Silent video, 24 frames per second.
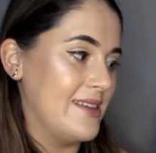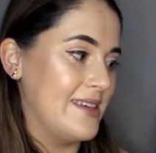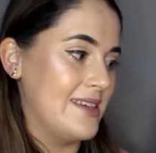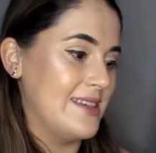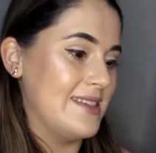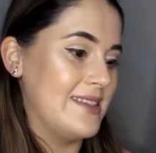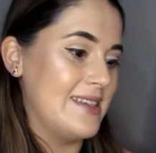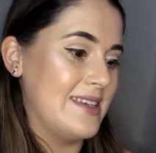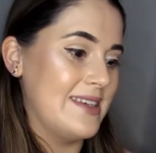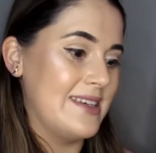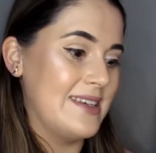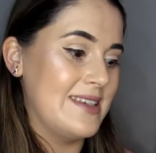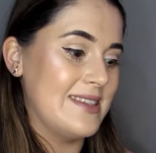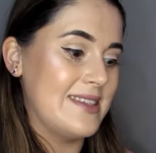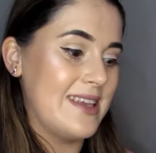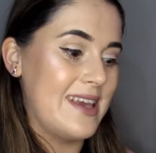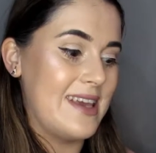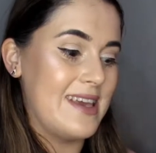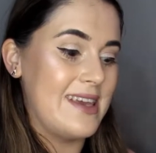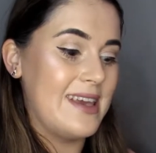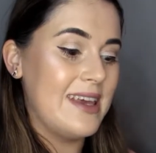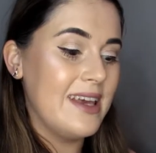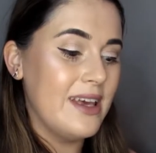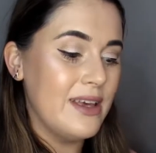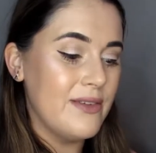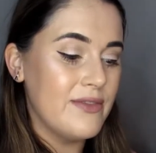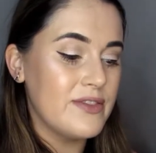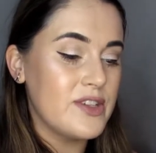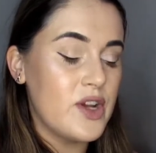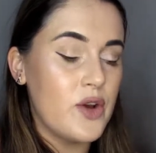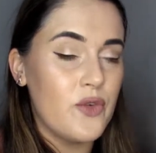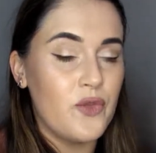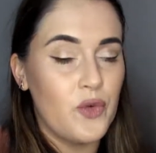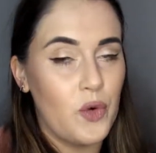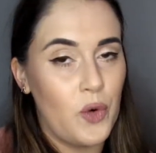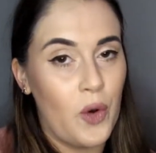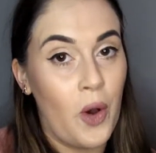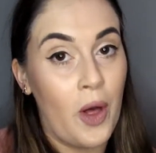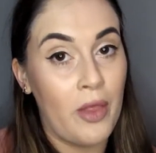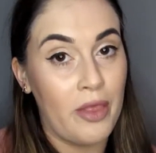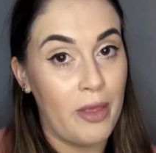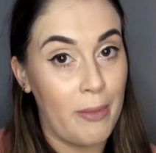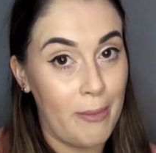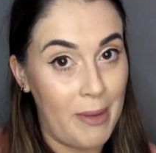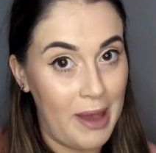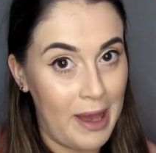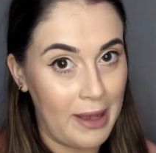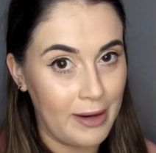This is a gift for
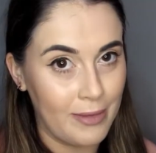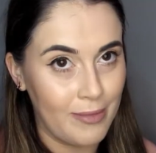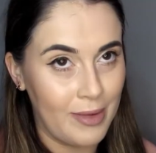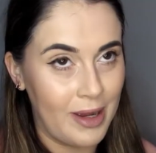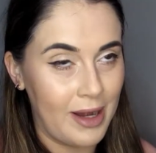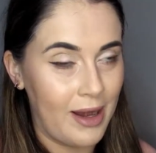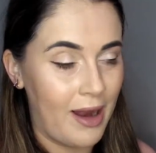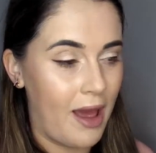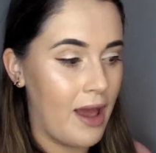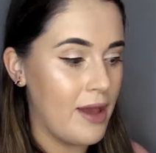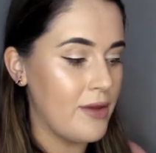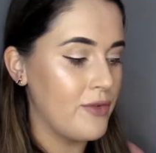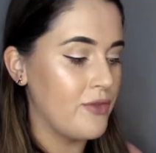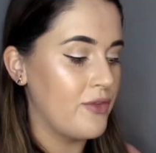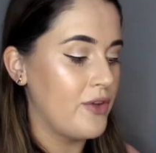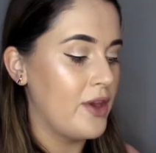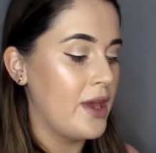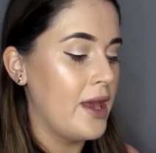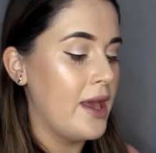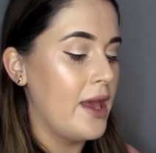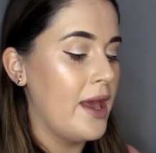the man in my life.